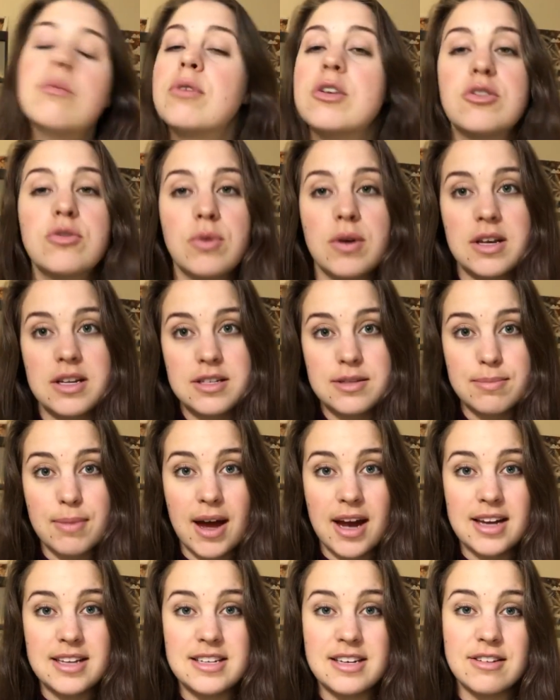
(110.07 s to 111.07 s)
which was
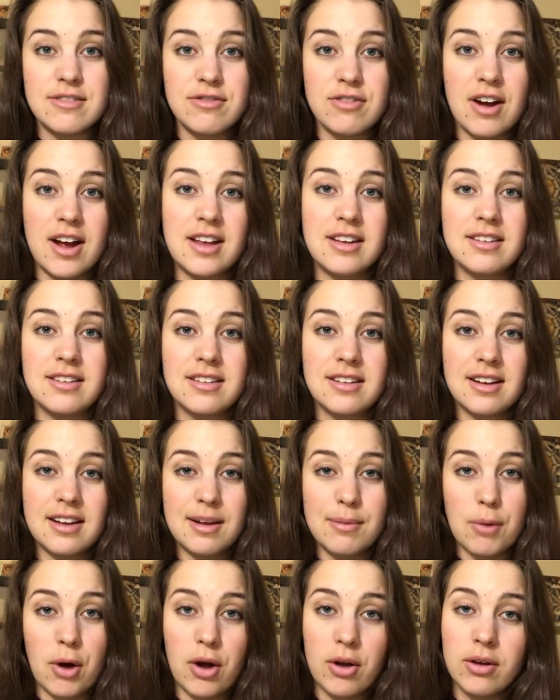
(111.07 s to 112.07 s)
my dear friend
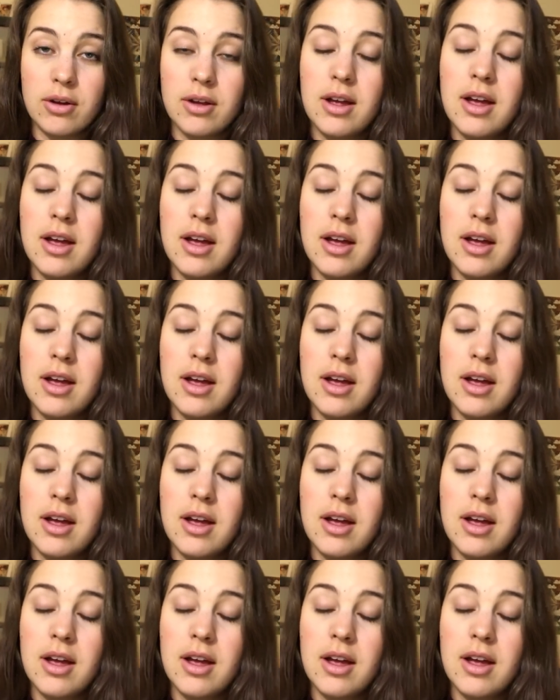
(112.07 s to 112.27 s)
Clément.